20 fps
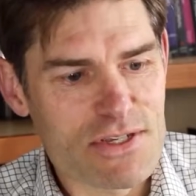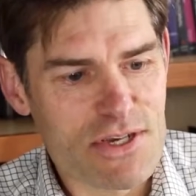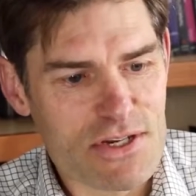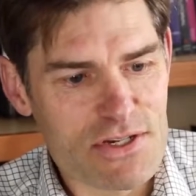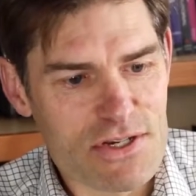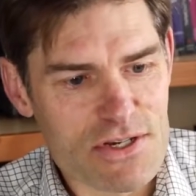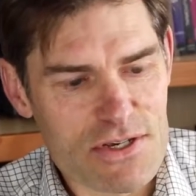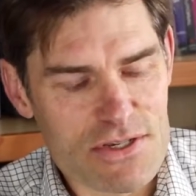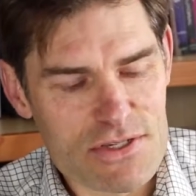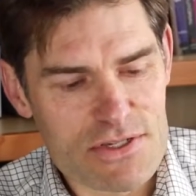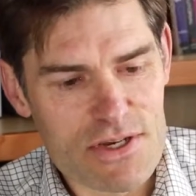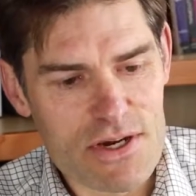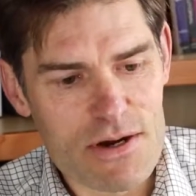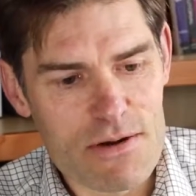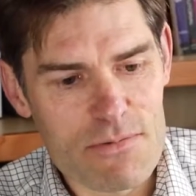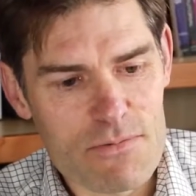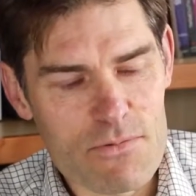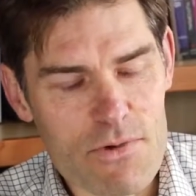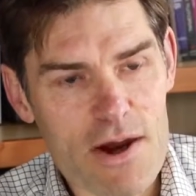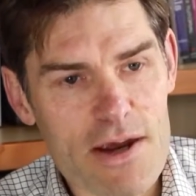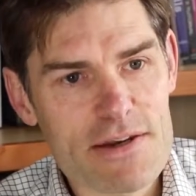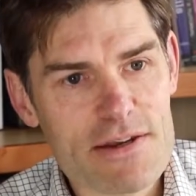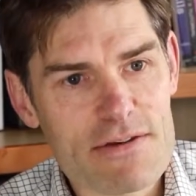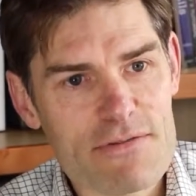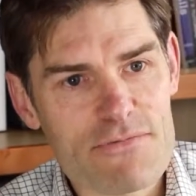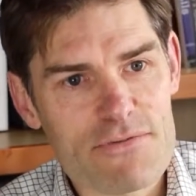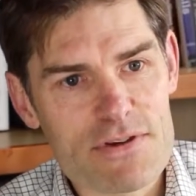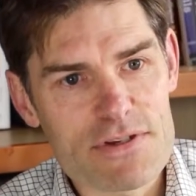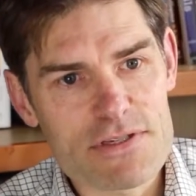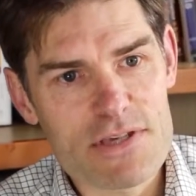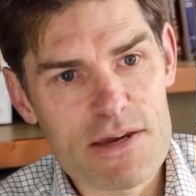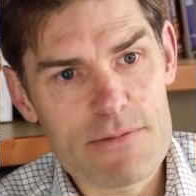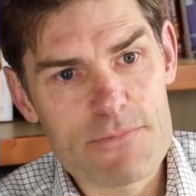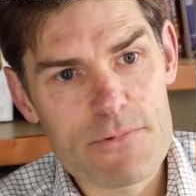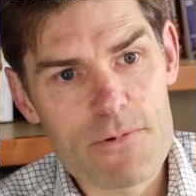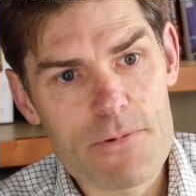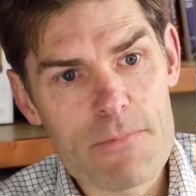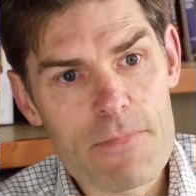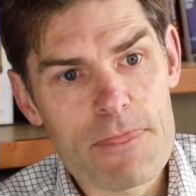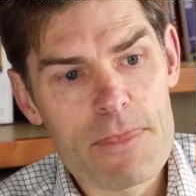such as writing, for
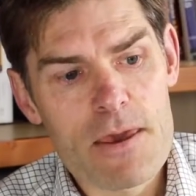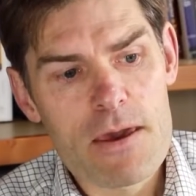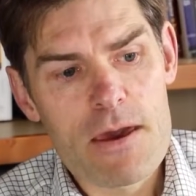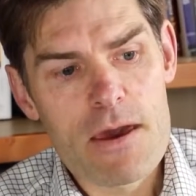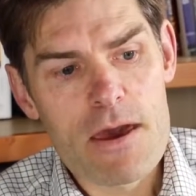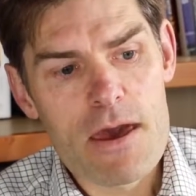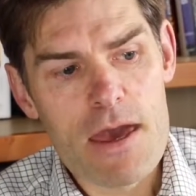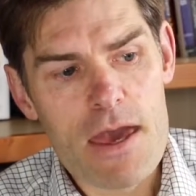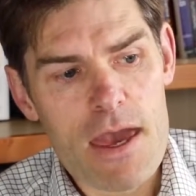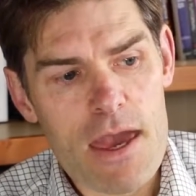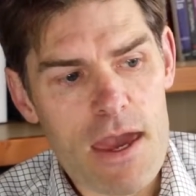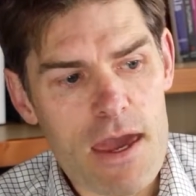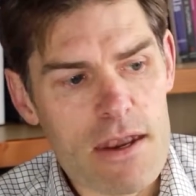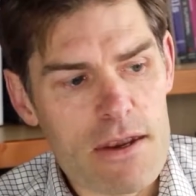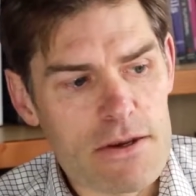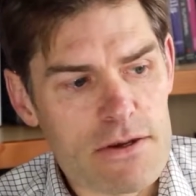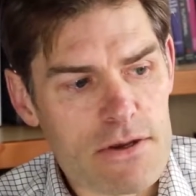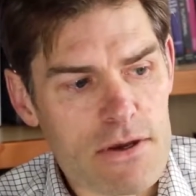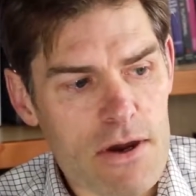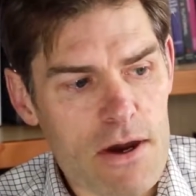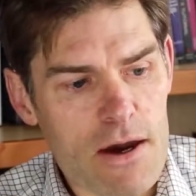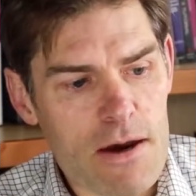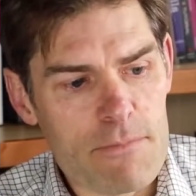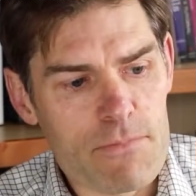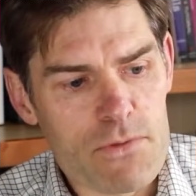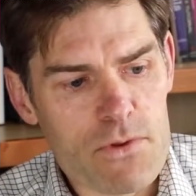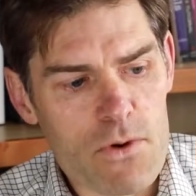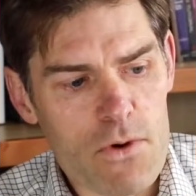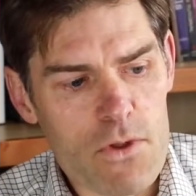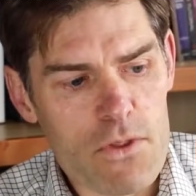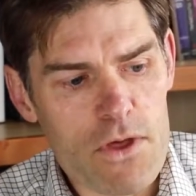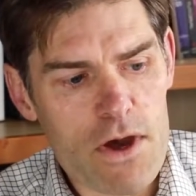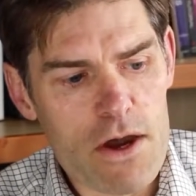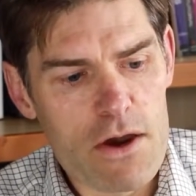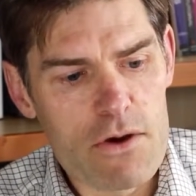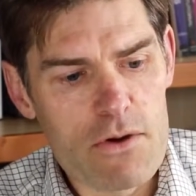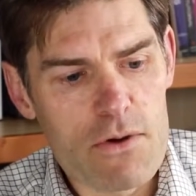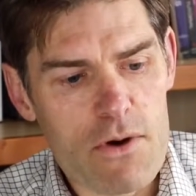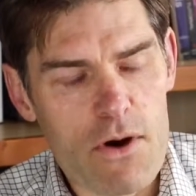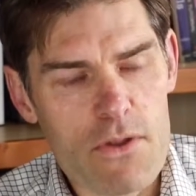example. And
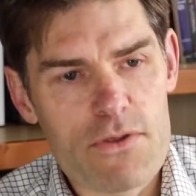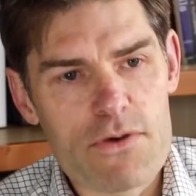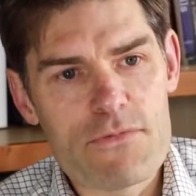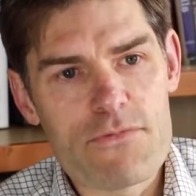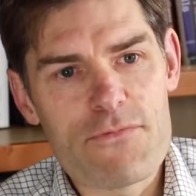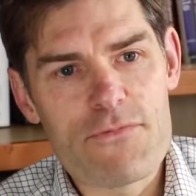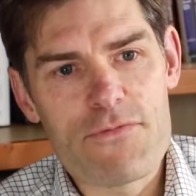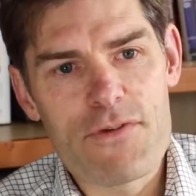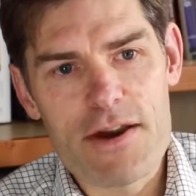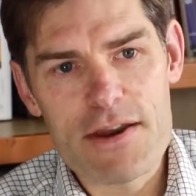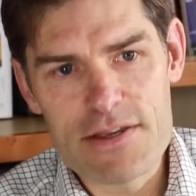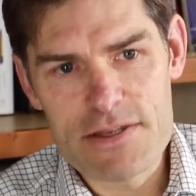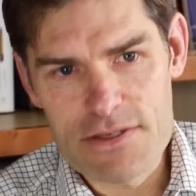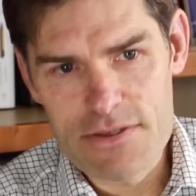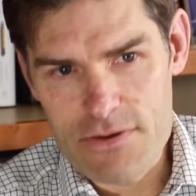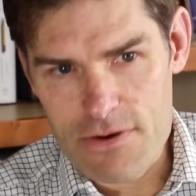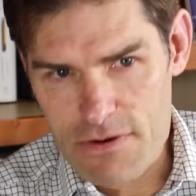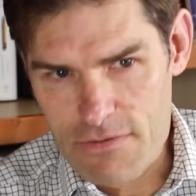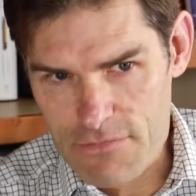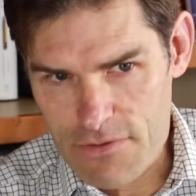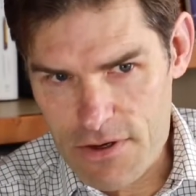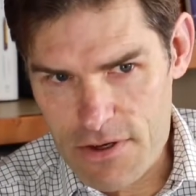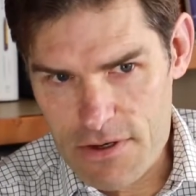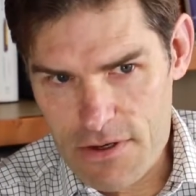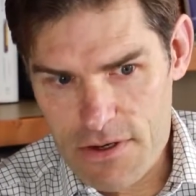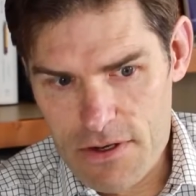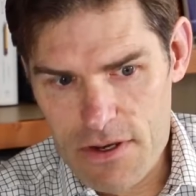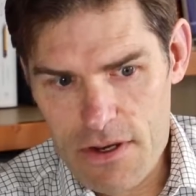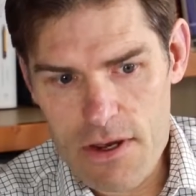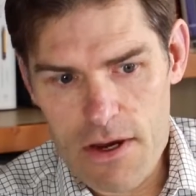although on the face of it,